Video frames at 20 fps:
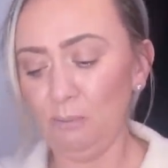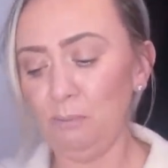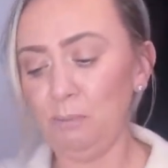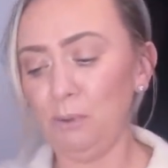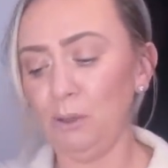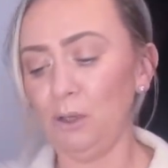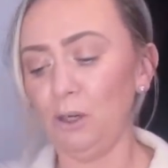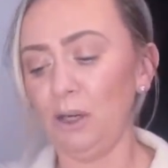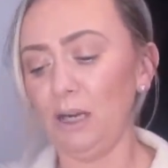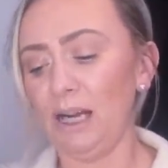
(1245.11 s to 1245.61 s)

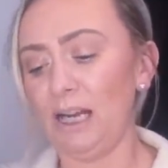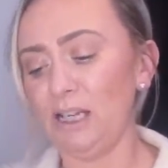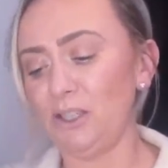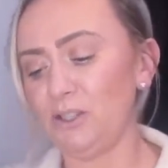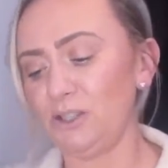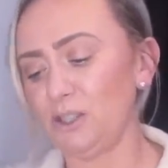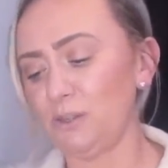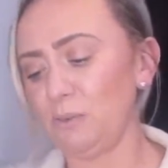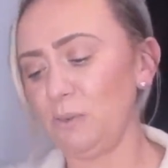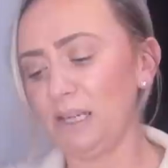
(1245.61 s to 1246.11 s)
But I
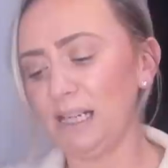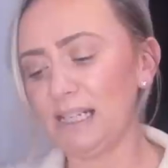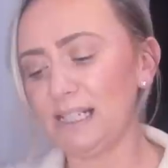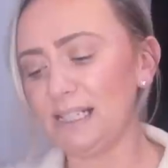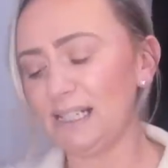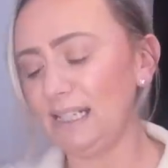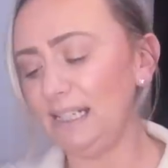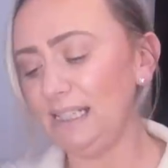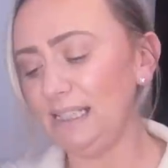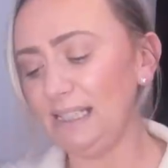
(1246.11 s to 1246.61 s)
just, when I
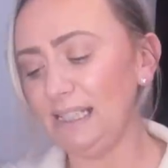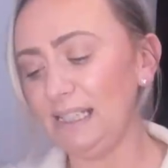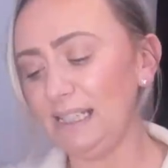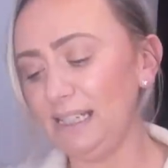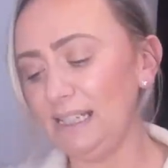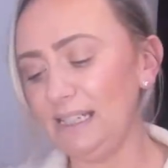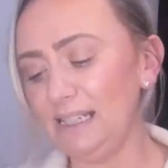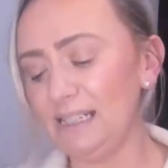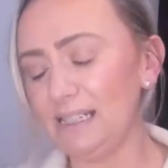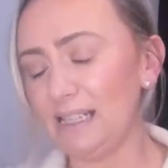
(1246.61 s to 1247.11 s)
seen
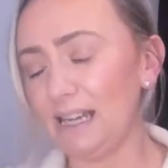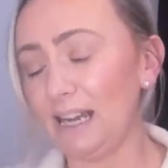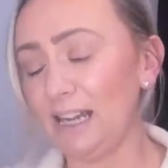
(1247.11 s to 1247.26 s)
these,